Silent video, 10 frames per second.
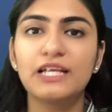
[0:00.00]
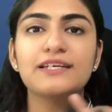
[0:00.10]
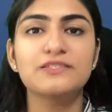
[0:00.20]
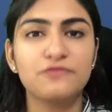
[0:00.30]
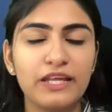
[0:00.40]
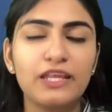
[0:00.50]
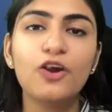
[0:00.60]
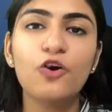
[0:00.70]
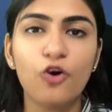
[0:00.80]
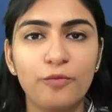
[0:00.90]
is
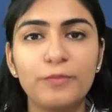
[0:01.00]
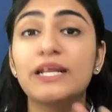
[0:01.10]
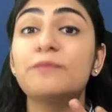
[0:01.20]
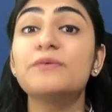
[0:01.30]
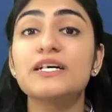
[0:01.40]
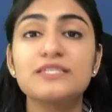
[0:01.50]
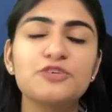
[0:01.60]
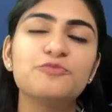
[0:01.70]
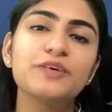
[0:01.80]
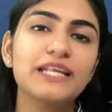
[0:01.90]
very common. I'm
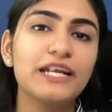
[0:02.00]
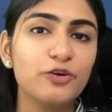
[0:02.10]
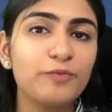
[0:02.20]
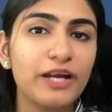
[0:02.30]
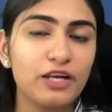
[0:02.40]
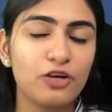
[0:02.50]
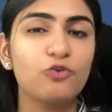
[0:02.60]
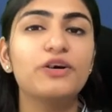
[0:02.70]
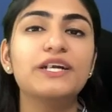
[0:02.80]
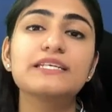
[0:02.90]
assuming that you might
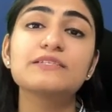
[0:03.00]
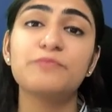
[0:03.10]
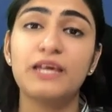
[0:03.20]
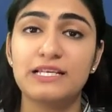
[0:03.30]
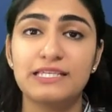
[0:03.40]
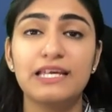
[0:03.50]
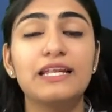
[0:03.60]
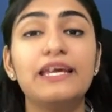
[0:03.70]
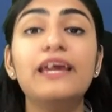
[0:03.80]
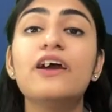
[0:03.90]
know it is
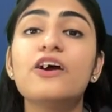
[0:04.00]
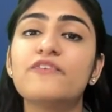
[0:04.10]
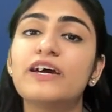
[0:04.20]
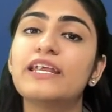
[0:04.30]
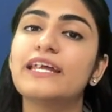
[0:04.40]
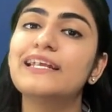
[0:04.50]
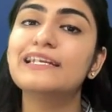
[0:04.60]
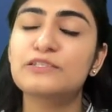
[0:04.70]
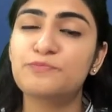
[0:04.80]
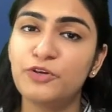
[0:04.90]
basically where any
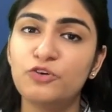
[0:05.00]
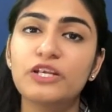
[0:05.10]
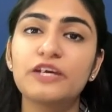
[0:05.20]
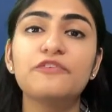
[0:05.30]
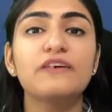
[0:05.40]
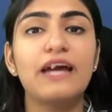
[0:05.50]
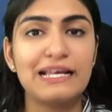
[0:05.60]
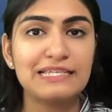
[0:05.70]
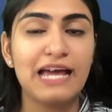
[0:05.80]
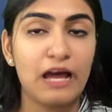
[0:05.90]
dispute if
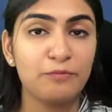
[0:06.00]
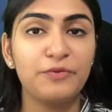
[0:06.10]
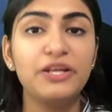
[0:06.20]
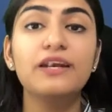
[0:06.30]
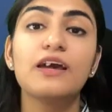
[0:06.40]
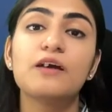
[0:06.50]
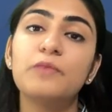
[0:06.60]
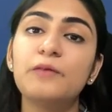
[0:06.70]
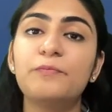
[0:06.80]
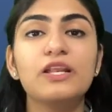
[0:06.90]
has happened,
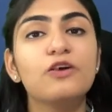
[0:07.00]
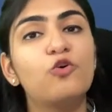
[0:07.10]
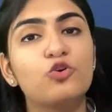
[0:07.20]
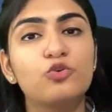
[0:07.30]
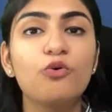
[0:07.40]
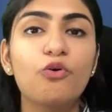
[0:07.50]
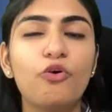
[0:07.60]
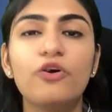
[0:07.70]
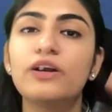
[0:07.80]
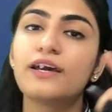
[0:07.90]
people go to
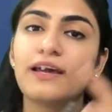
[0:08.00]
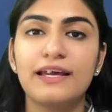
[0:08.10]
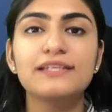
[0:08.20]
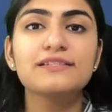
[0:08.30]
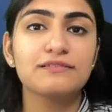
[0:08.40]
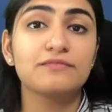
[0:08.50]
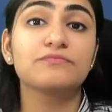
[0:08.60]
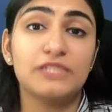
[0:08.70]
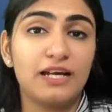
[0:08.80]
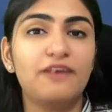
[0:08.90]
court. It's
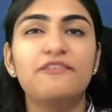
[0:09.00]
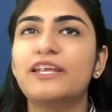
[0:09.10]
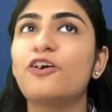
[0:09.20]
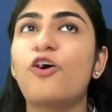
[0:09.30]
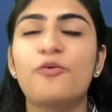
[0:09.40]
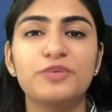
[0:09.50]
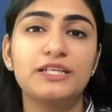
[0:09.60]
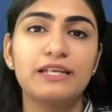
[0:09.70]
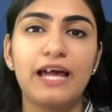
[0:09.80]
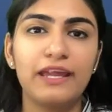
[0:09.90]
a very
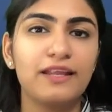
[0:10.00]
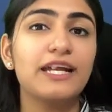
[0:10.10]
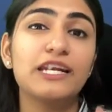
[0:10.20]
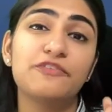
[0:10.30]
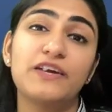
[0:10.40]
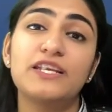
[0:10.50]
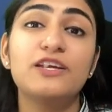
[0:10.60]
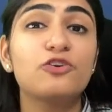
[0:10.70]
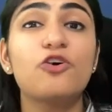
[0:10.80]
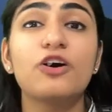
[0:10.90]
common line that if
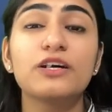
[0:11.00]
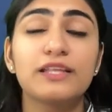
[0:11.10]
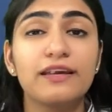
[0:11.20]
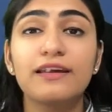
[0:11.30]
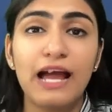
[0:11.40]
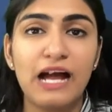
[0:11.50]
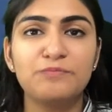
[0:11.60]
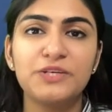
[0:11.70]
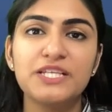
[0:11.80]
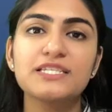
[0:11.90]
any wrong thing
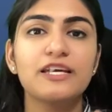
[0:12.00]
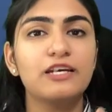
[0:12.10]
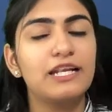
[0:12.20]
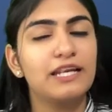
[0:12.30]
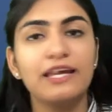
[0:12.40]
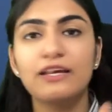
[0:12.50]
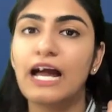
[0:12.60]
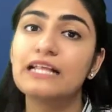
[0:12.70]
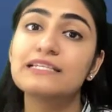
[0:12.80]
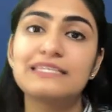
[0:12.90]
happens, they are like,
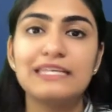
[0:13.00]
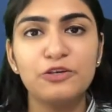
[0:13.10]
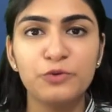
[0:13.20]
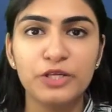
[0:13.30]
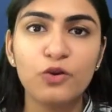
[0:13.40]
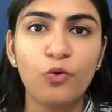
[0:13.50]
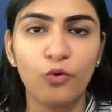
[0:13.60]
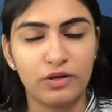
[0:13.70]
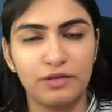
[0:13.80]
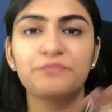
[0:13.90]
I'll see you in
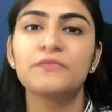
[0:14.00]
court.